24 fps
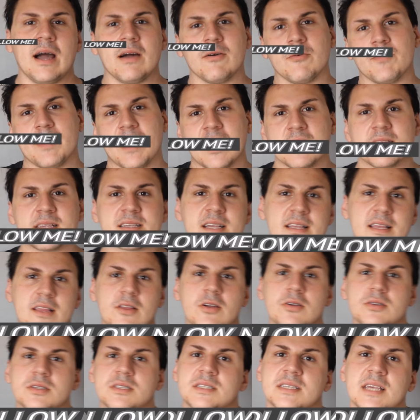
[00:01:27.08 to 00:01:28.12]
I will be honest, I did
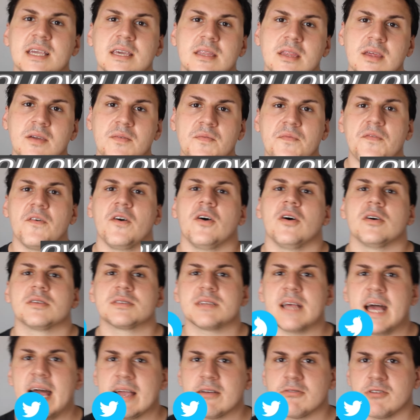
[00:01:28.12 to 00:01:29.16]
not see the first
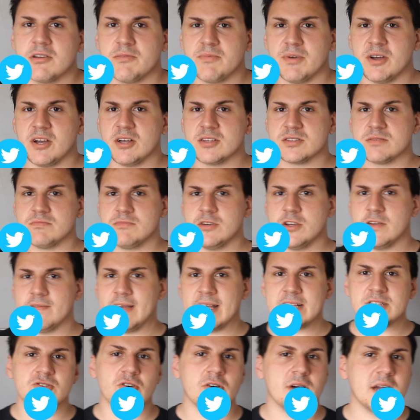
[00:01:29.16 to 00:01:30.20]
Angry Birds movie.
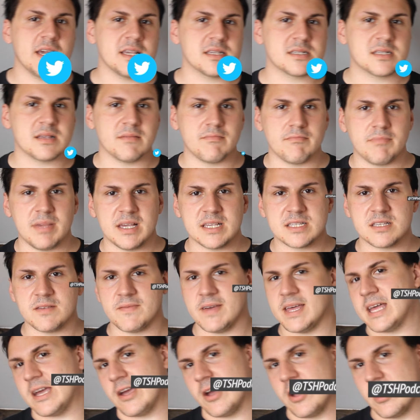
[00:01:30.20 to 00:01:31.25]
I saw hits and bits of it,
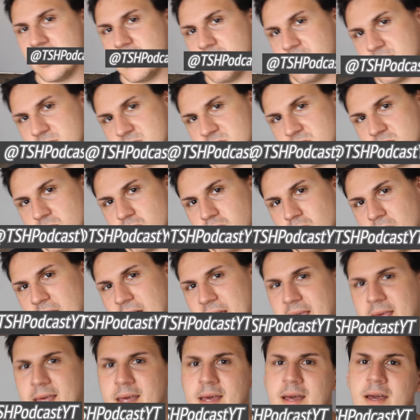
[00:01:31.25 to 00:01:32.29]
and I heard it was
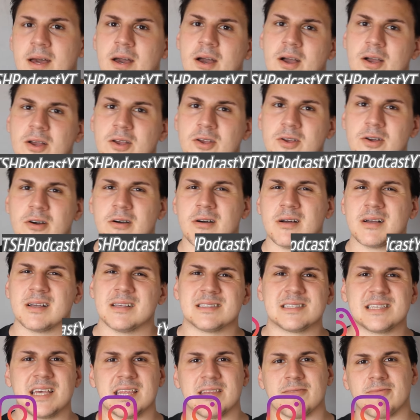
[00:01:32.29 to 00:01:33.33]
quite good,
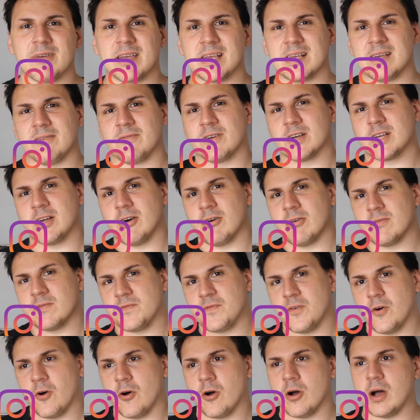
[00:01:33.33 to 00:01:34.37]
considering they were going
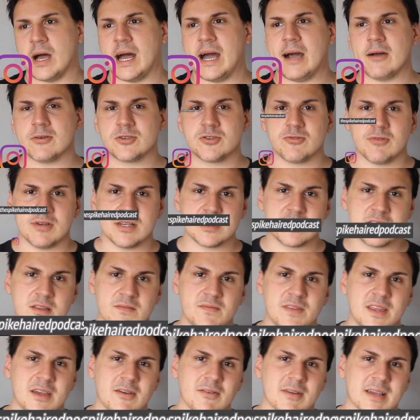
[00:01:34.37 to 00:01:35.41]
for how true it is to the
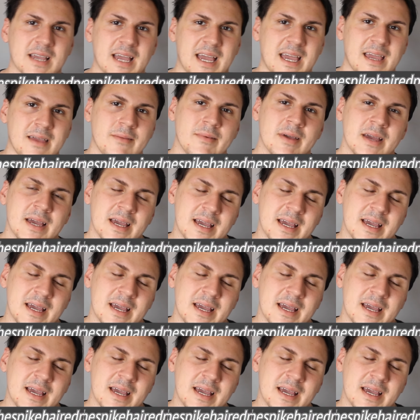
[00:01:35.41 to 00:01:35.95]
video game,